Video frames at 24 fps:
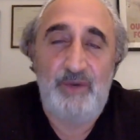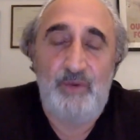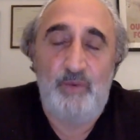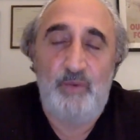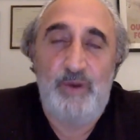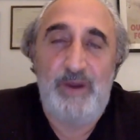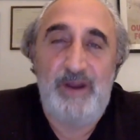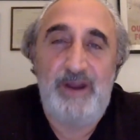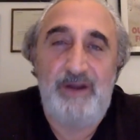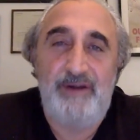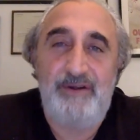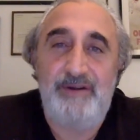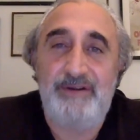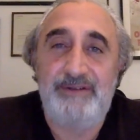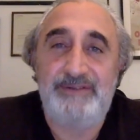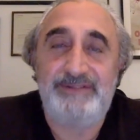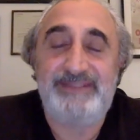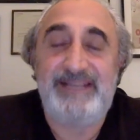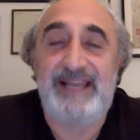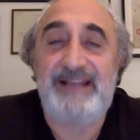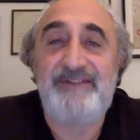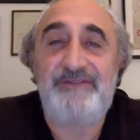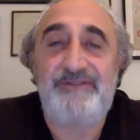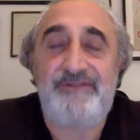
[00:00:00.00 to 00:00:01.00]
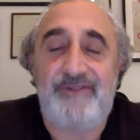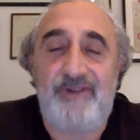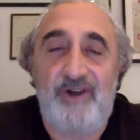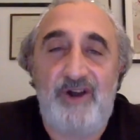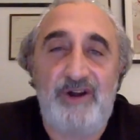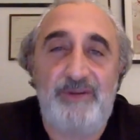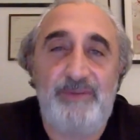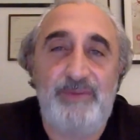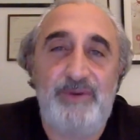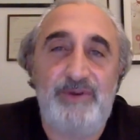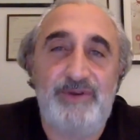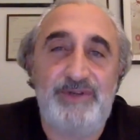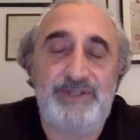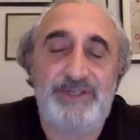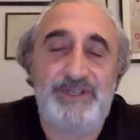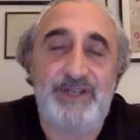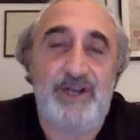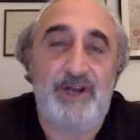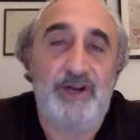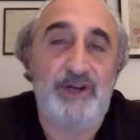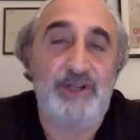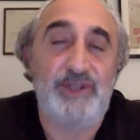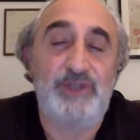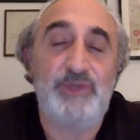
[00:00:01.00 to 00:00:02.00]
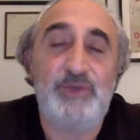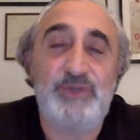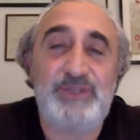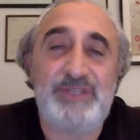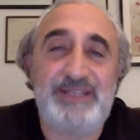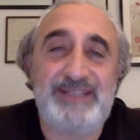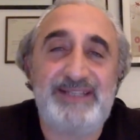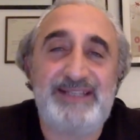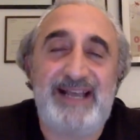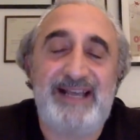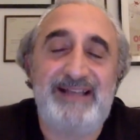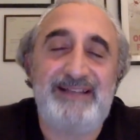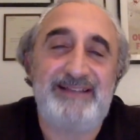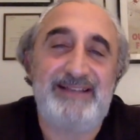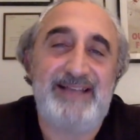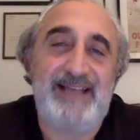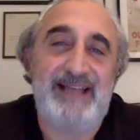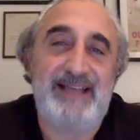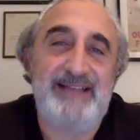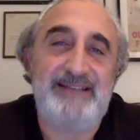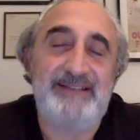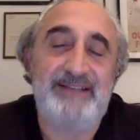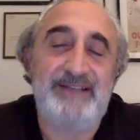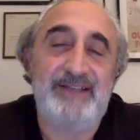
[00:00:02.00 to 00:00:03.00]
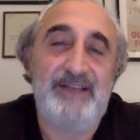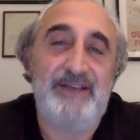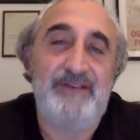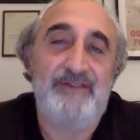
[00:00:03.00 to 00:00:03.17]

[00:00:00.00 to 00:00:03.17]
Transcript: where 10 farmers are using that land